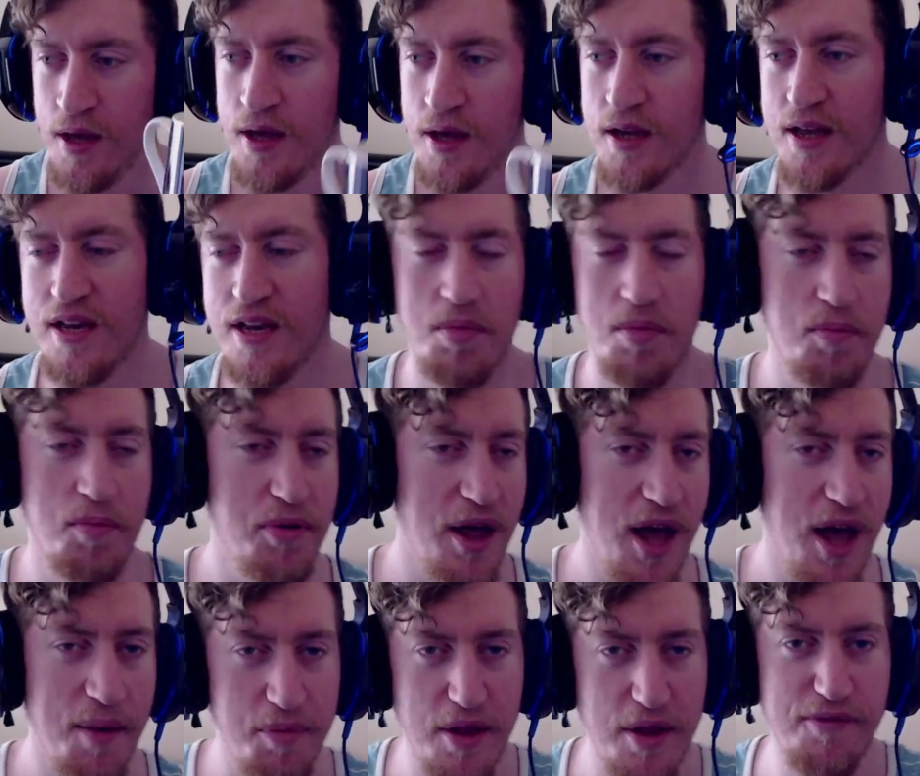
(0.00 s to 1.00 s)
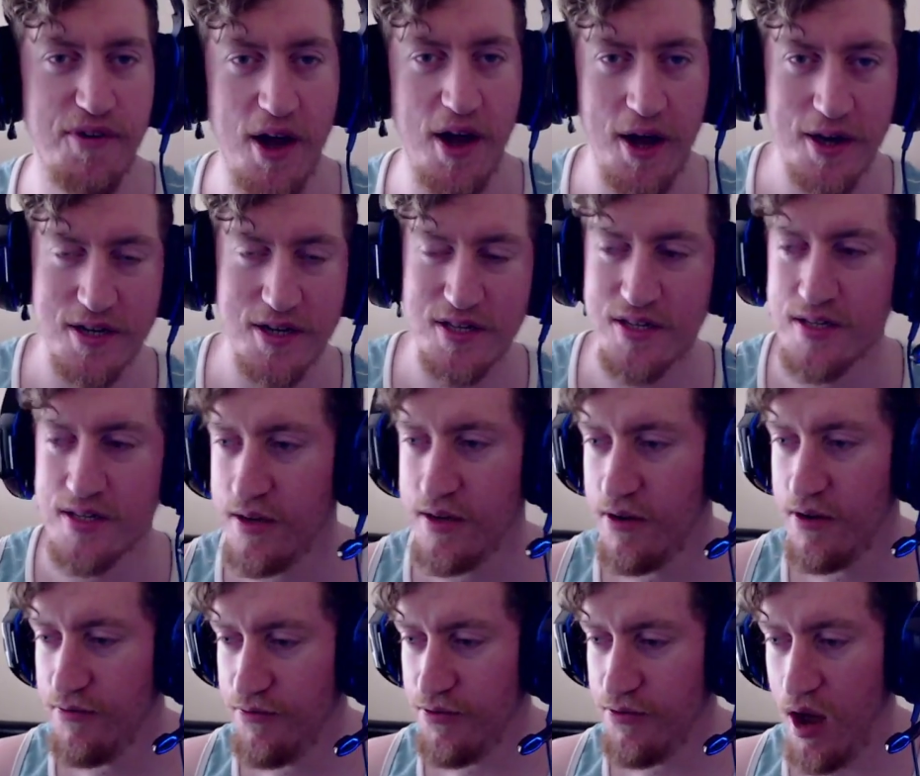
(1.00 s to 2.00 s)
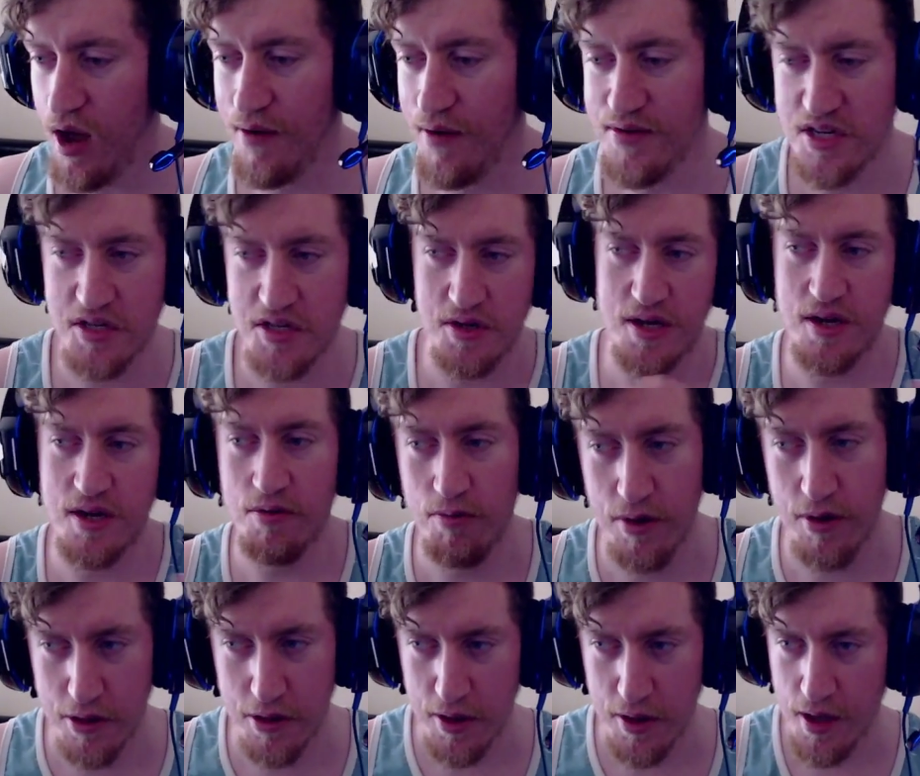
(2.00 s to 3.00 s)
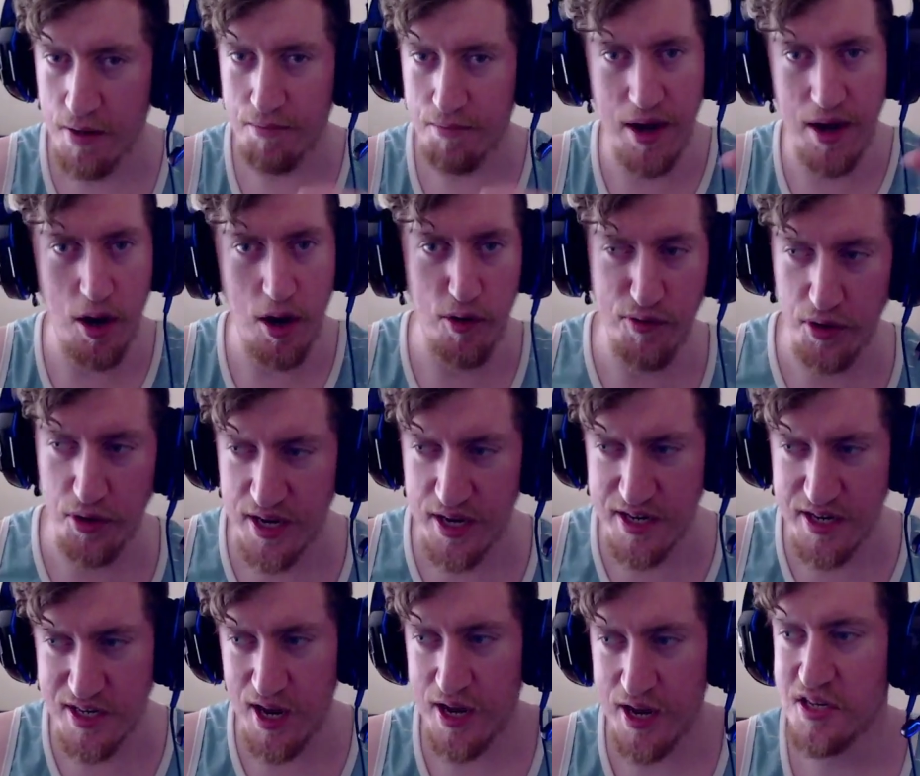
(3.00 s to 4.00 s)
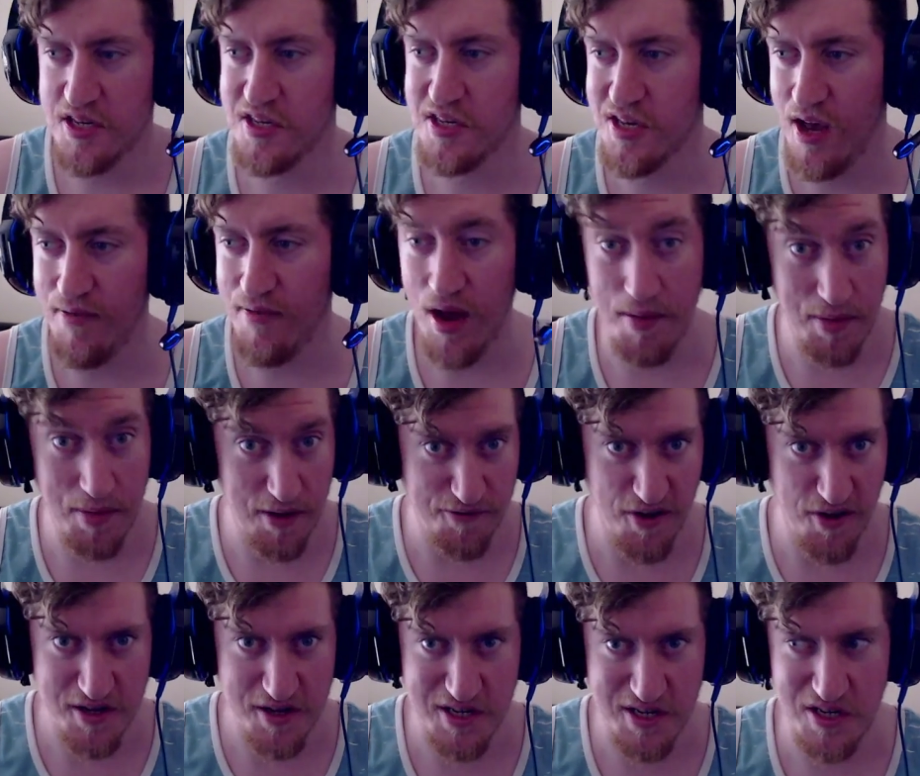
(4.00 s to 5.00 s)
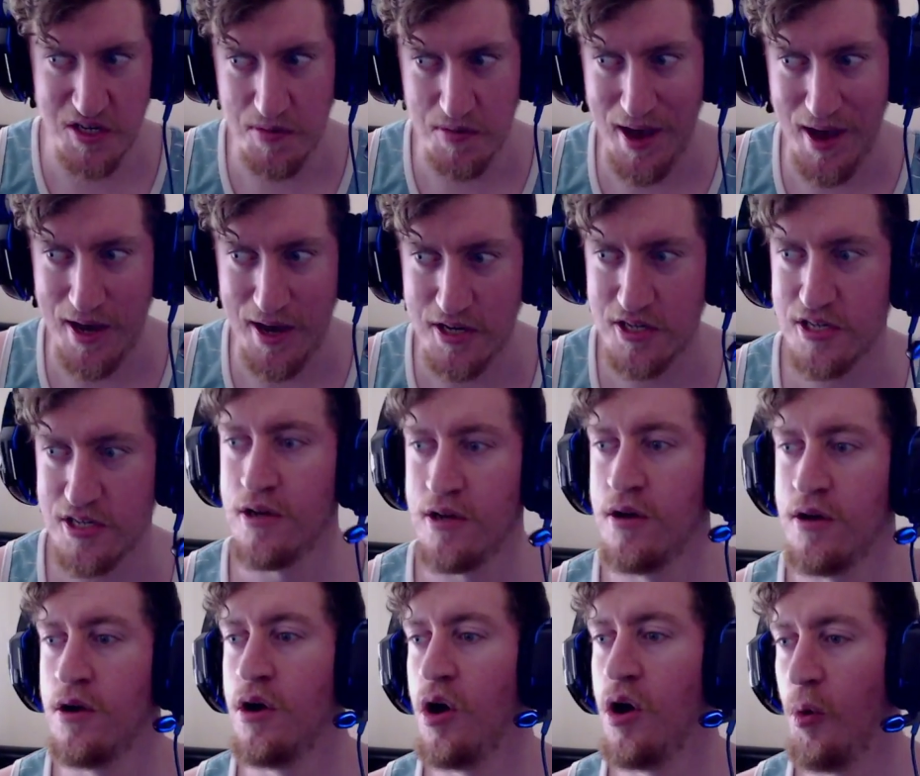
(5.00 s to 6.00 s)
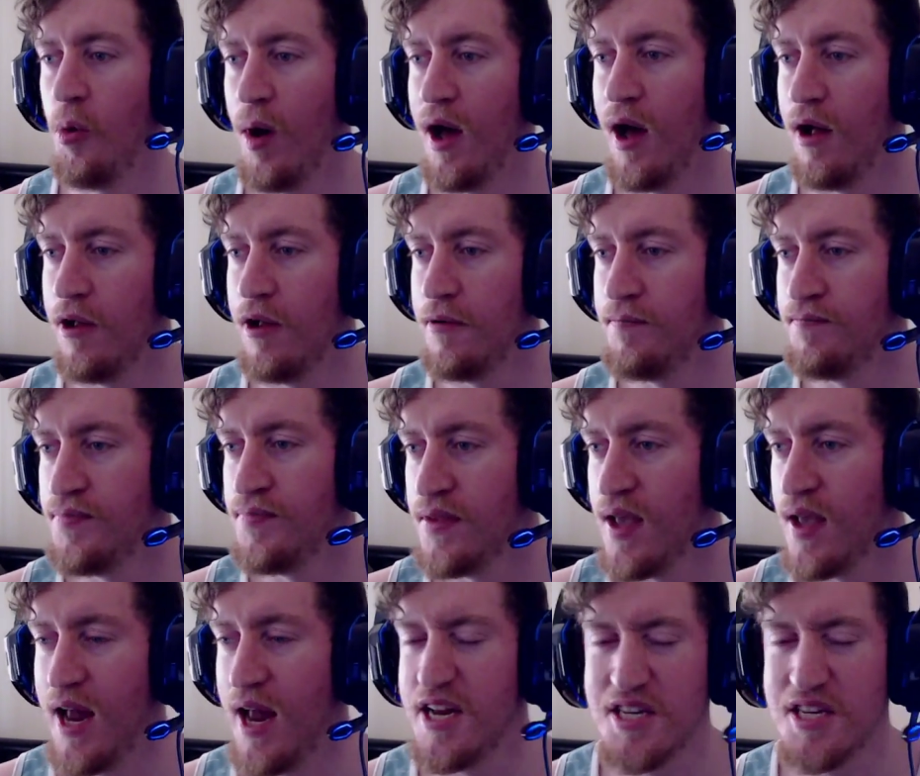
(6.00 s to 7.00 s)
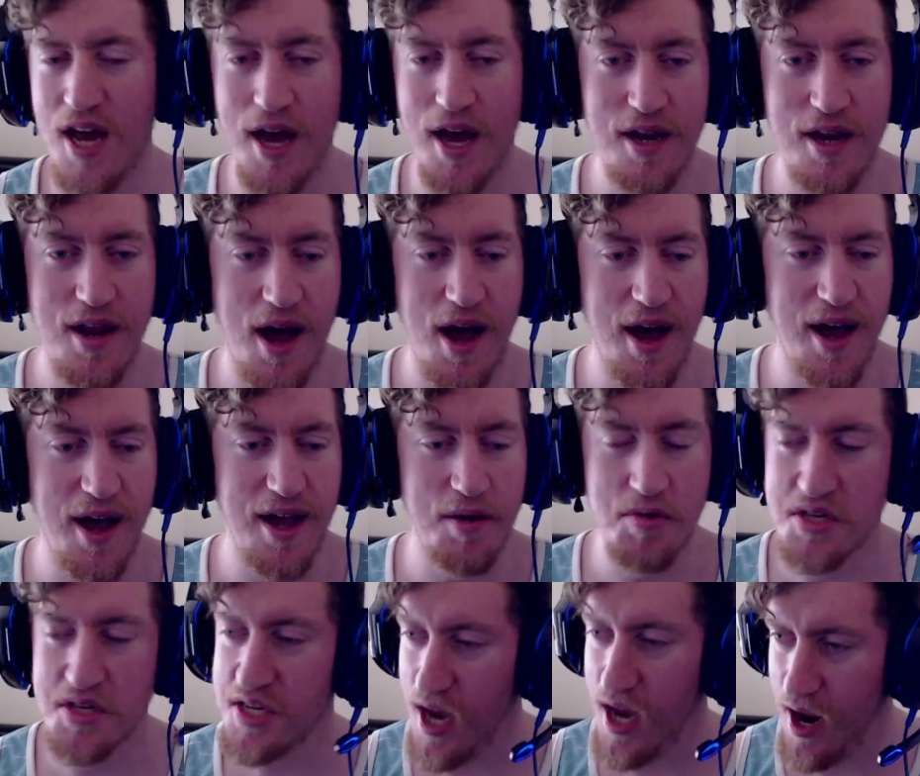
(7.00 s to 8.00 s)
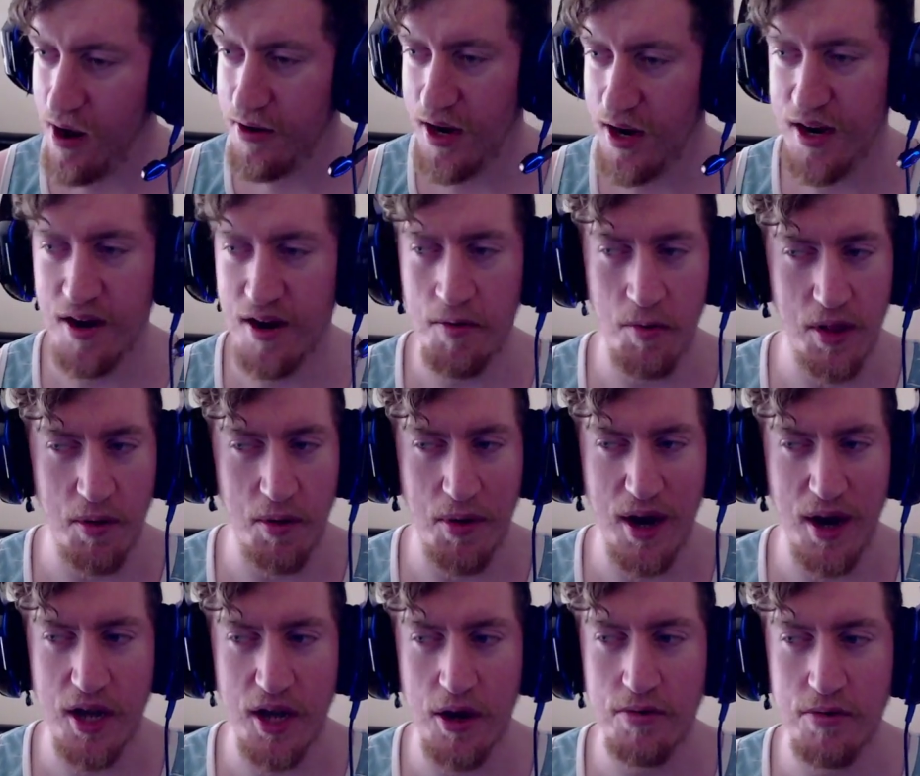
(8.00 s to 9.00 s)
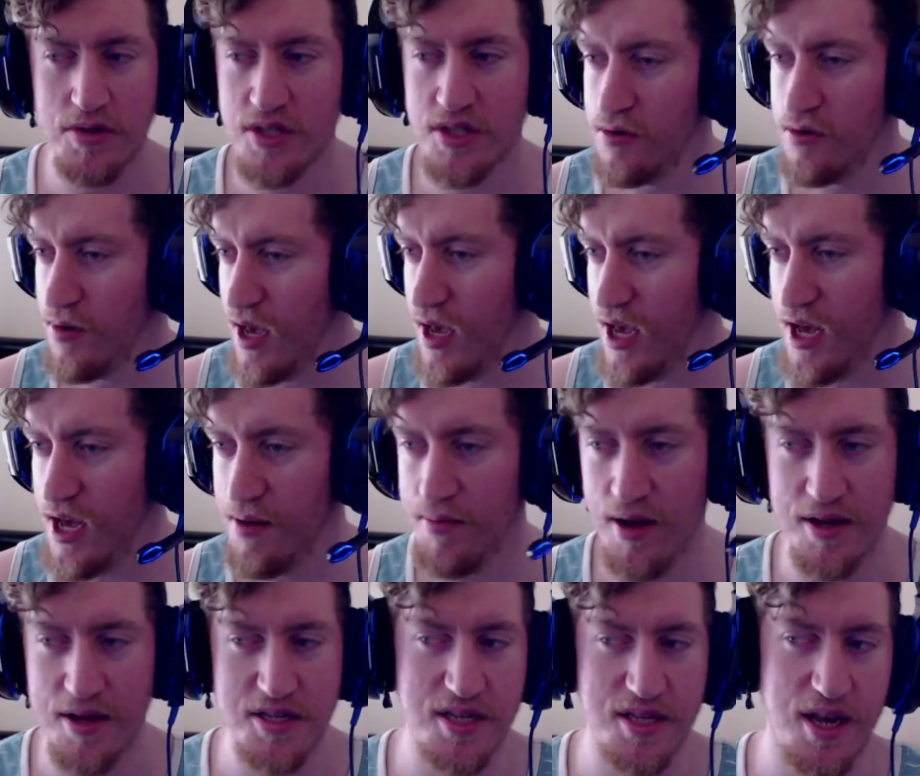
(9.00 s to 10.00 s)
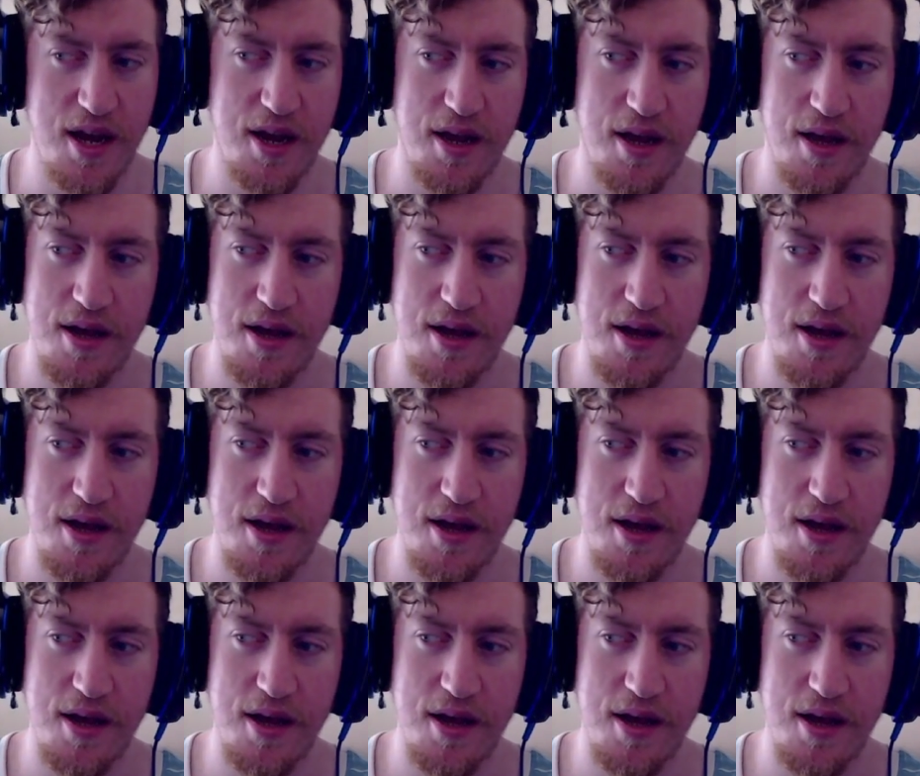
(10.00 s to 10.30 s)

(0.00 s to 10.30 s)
because I've been playing. I play Fox obviously with my overlay designs and stuff. I made Fox and Smash. Well, I decided I was tired and I didn't really want to go too ham. I was like,